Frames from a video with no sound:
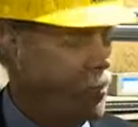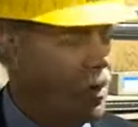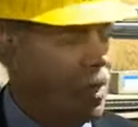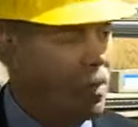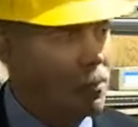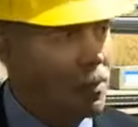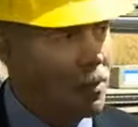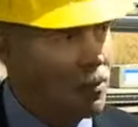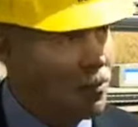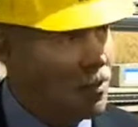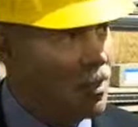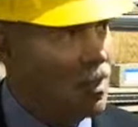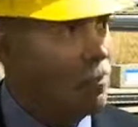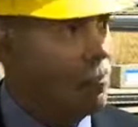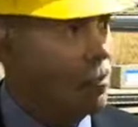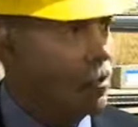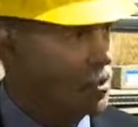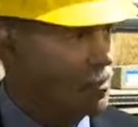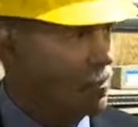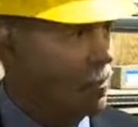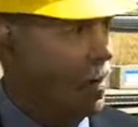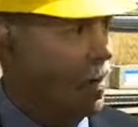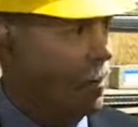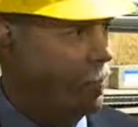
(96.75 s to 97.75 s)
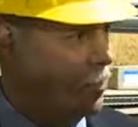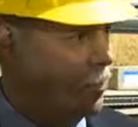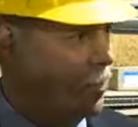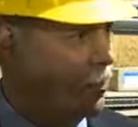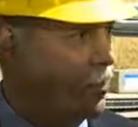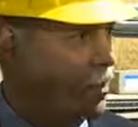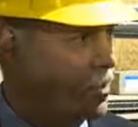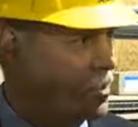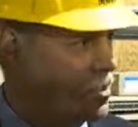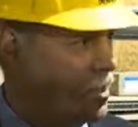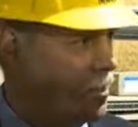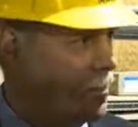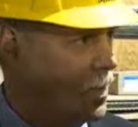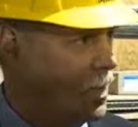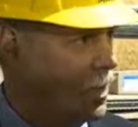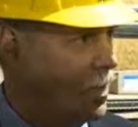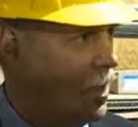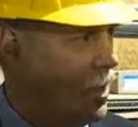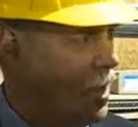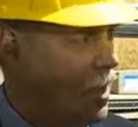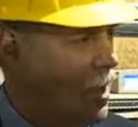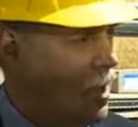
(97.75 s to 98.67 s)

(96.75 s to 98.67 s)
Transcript: Probably the most popular exhibit.